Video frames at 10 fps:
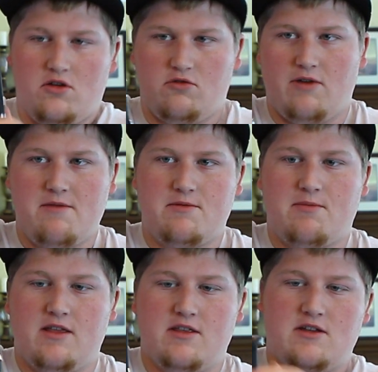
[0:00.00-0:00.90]
grab it
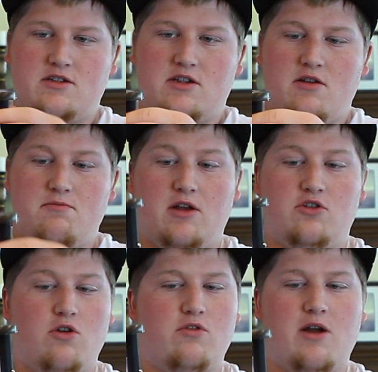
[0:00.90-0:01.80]
by this.
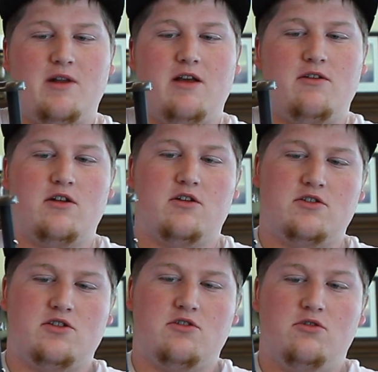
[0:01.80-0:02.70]
Don't grab it down here
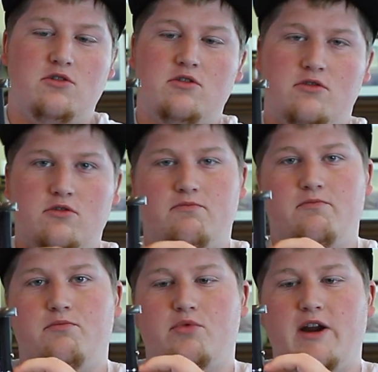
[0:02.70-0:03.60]
because you'll
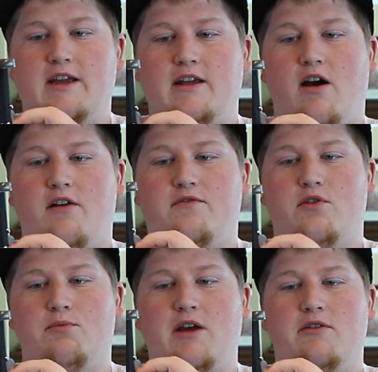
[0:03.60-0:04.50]
break it off
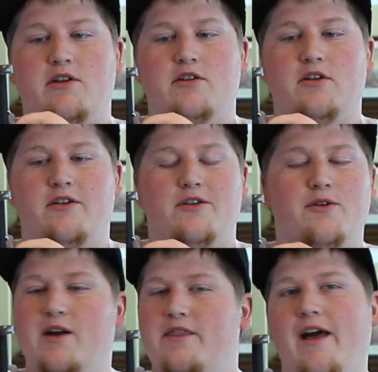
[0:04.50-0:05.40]
from down here. You
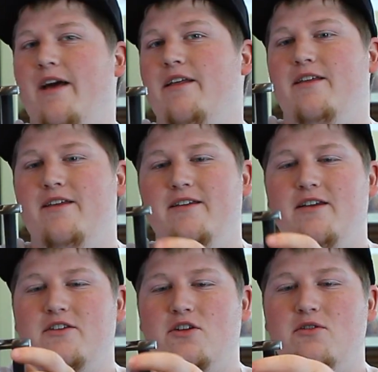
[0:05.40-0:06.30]
don't want that.
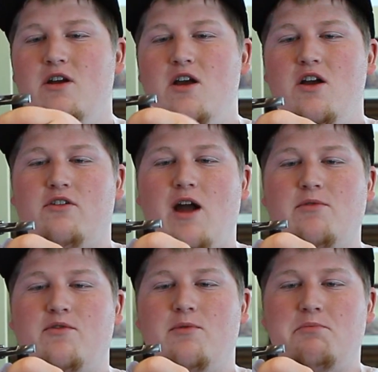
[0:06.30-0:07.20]
So grab
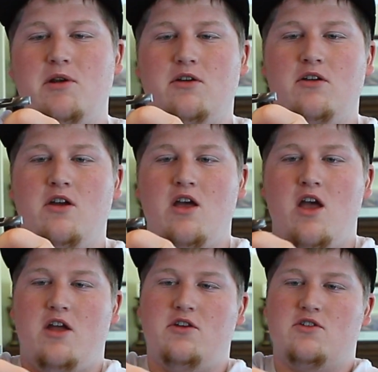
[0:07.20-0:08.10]
it from up here
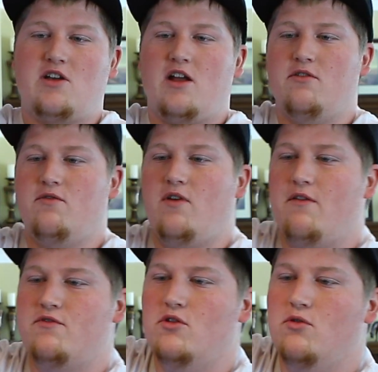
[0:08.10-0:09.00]
and you just kind of
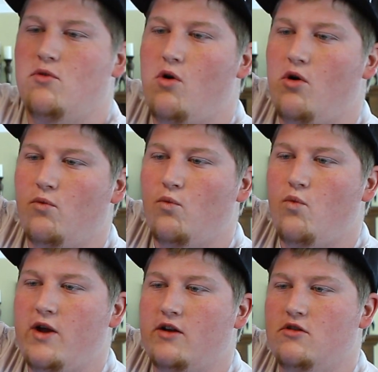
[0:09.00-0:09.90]
have to
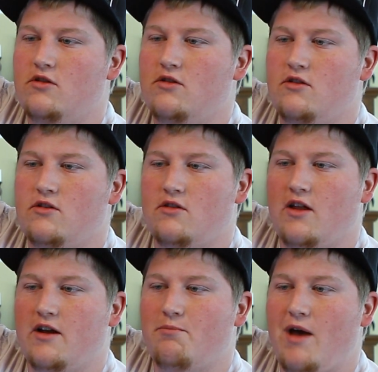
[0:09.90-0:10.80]
wiggle
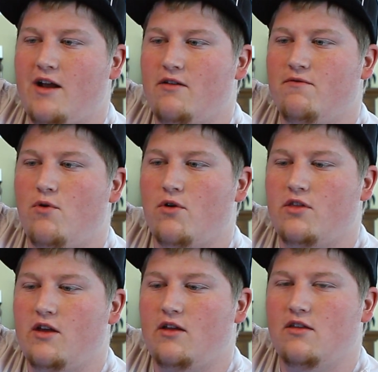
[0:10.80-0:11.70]
like back and forth
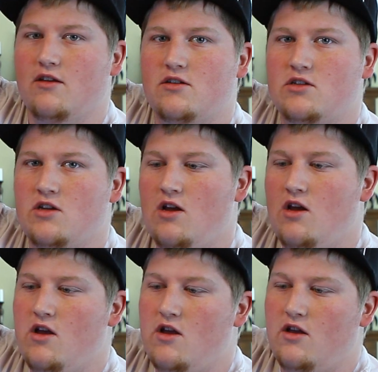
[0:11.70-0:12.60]
like this
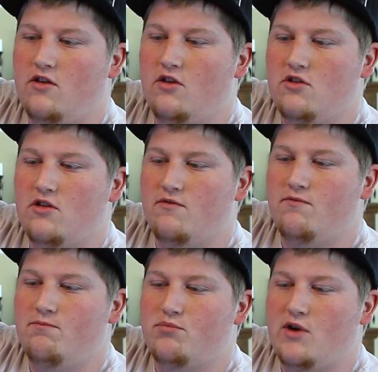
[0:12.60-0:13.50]
until you can
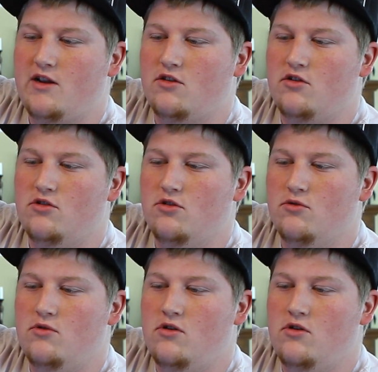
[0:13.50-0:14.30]
break the glue